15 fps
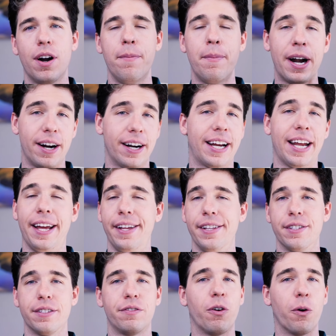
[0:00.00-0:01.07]

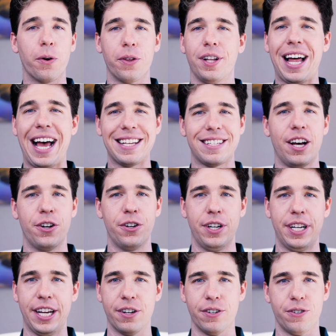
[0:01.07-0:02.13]
Americans for the last
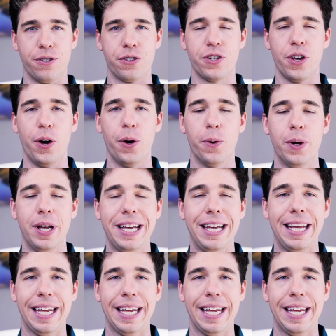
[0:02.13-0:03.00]
100 years or so